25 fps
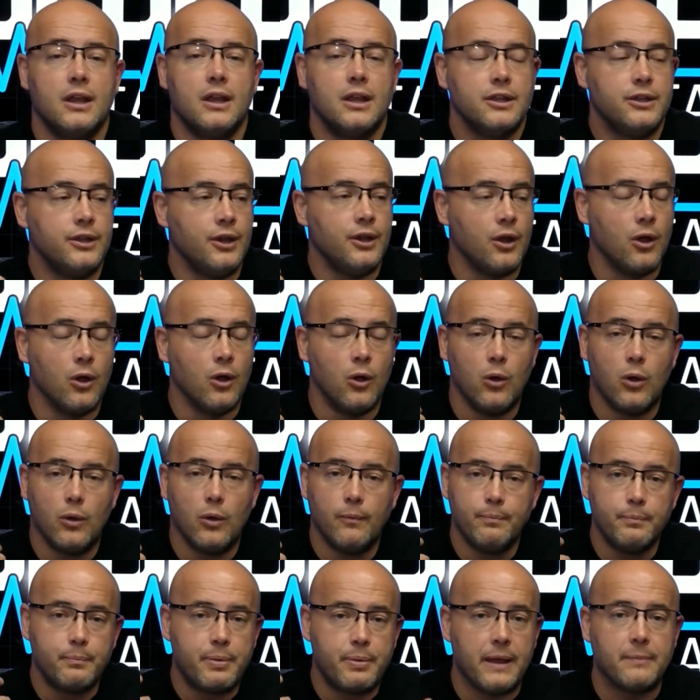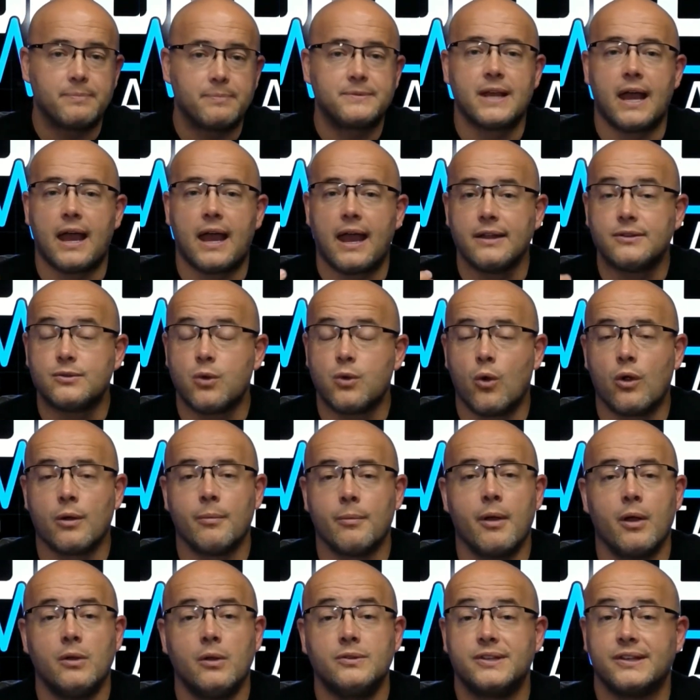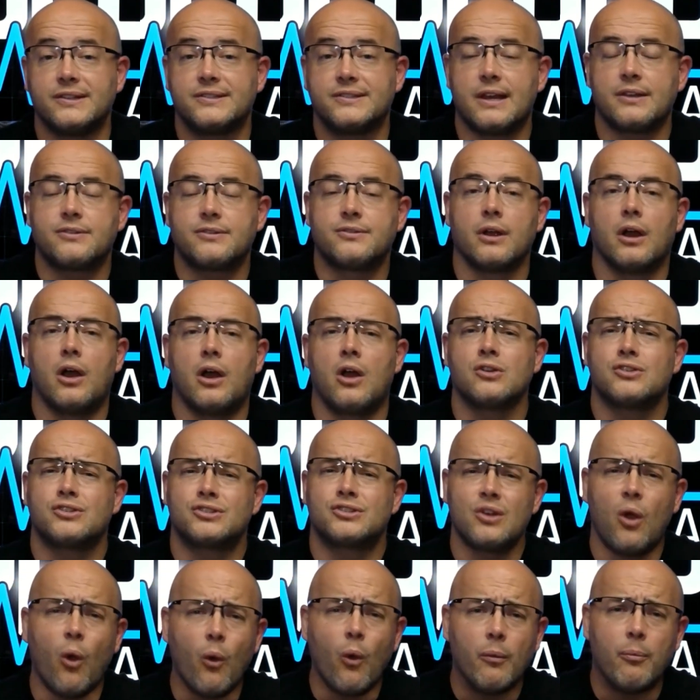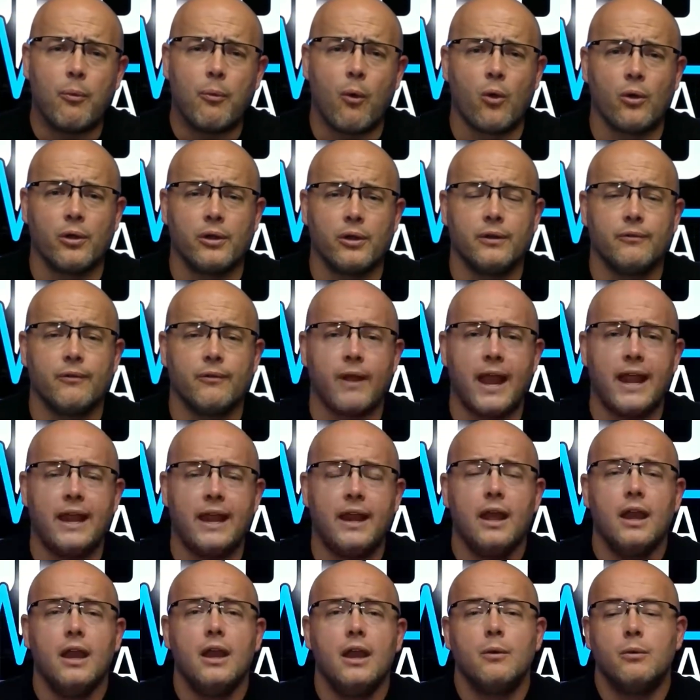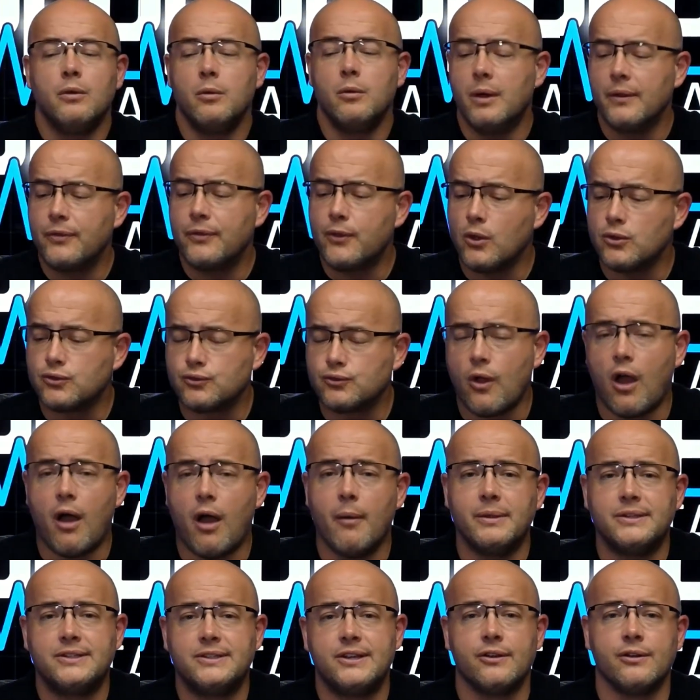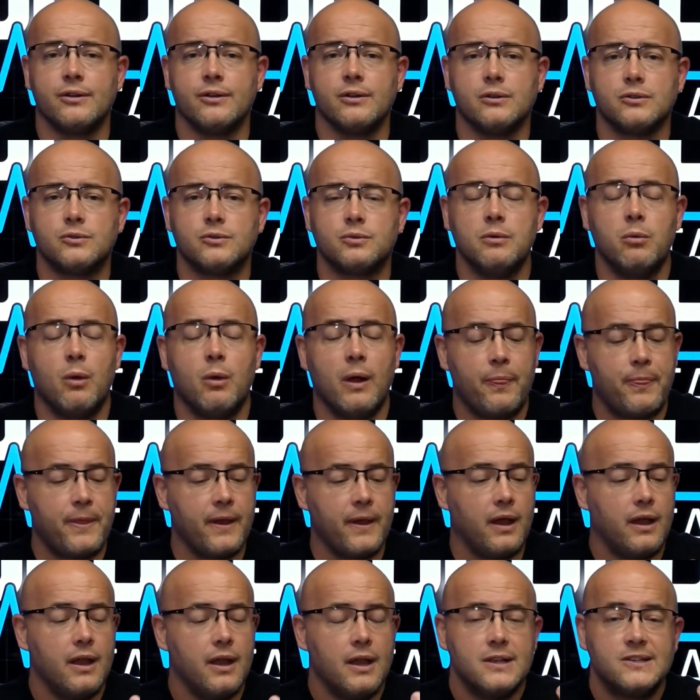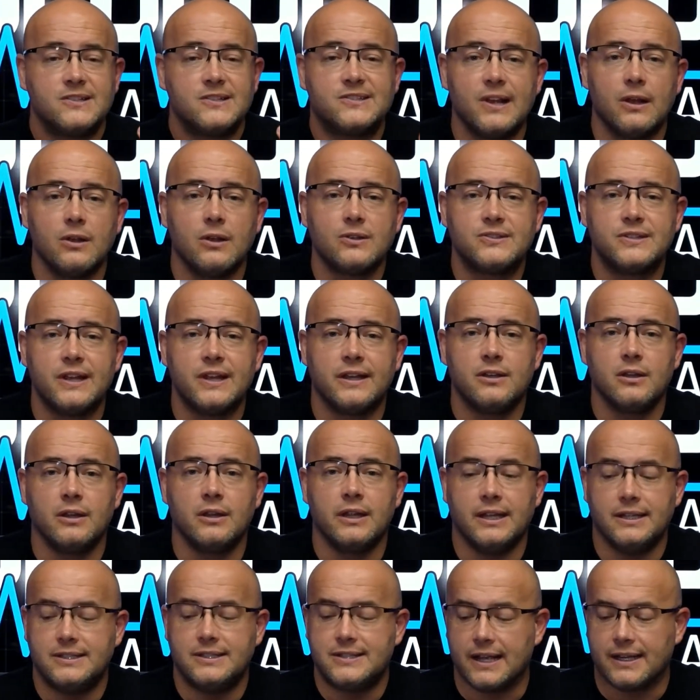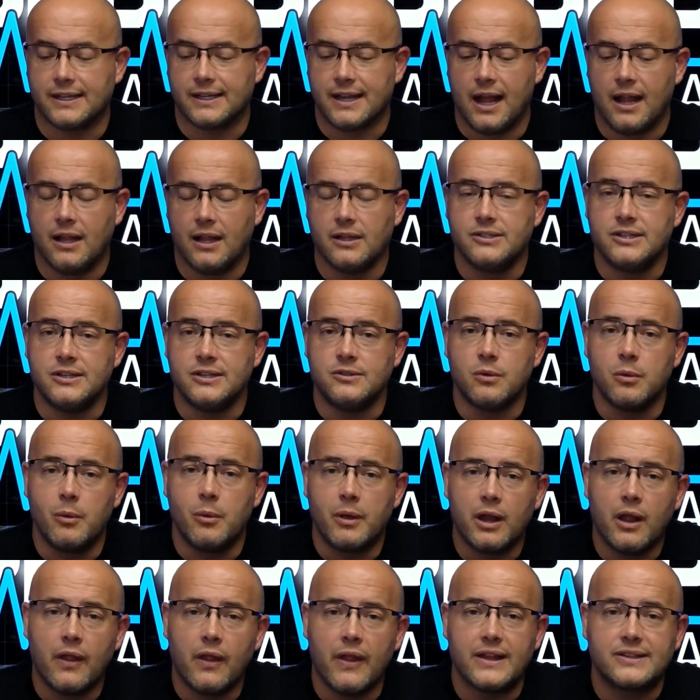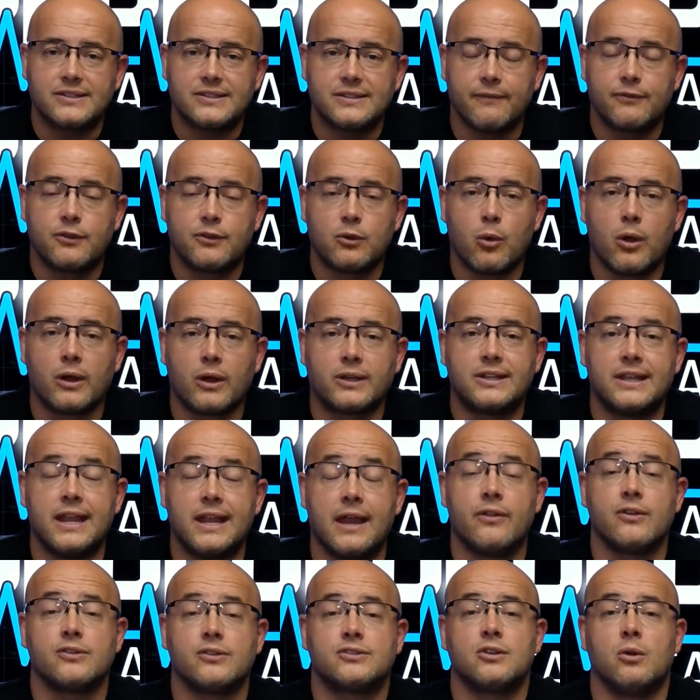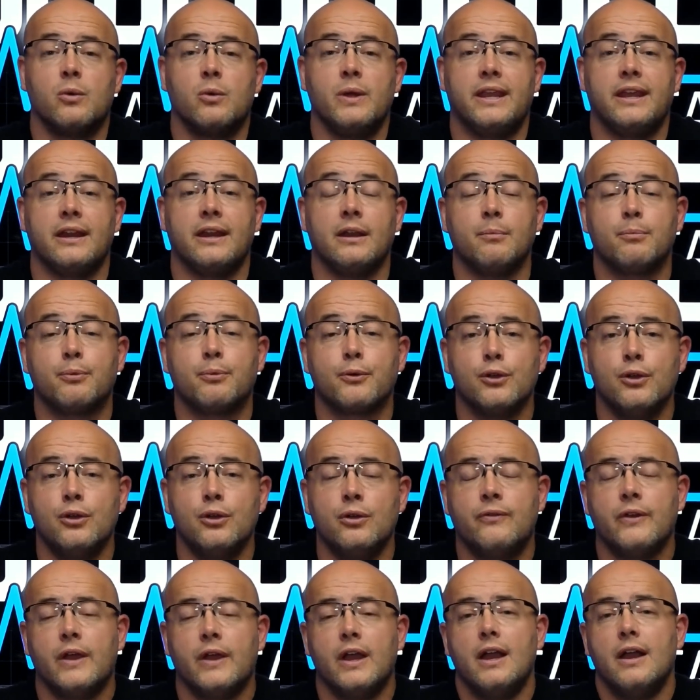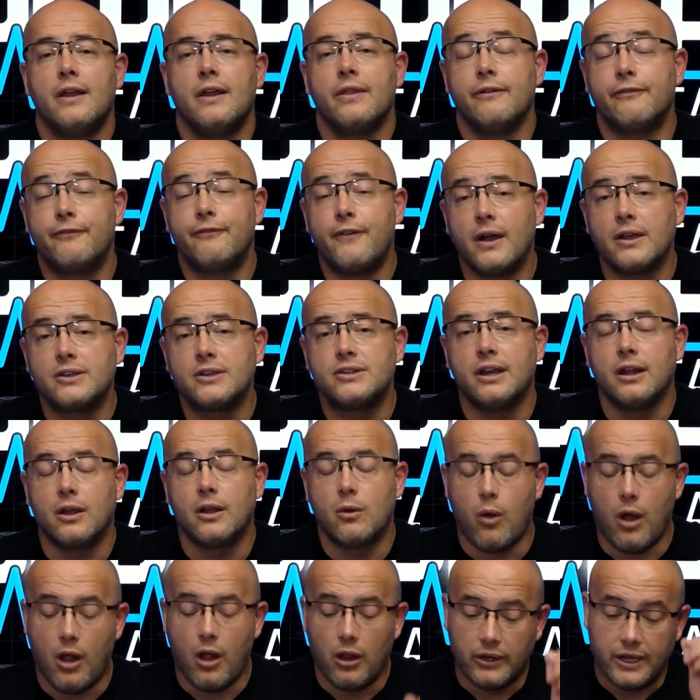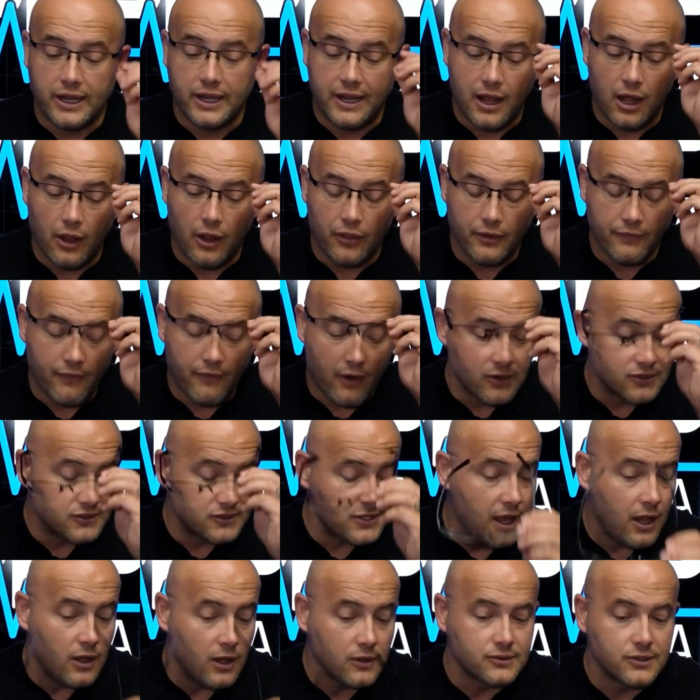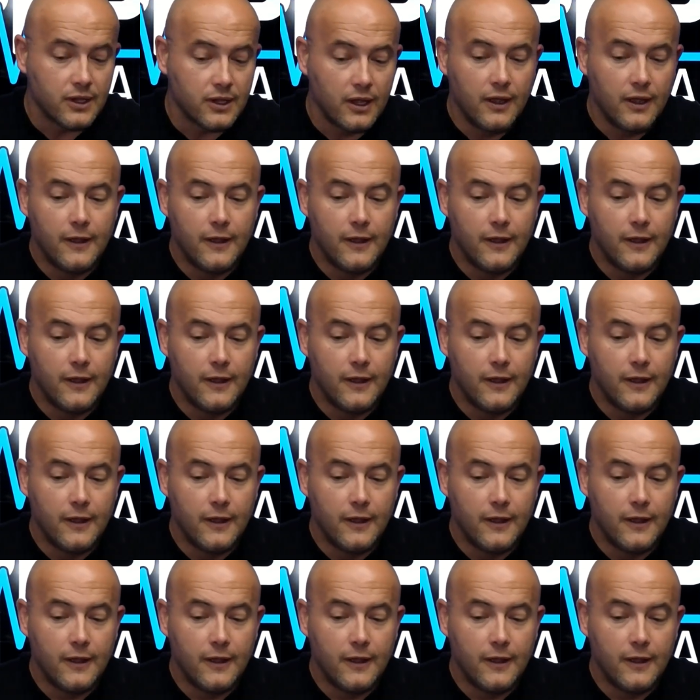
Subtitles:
peptides, hormones, etc., are so important, right? We want those raw materials. We want the cell signaling technologies. We want all that stuff to work together so we can improve the function and quality and health of our cells.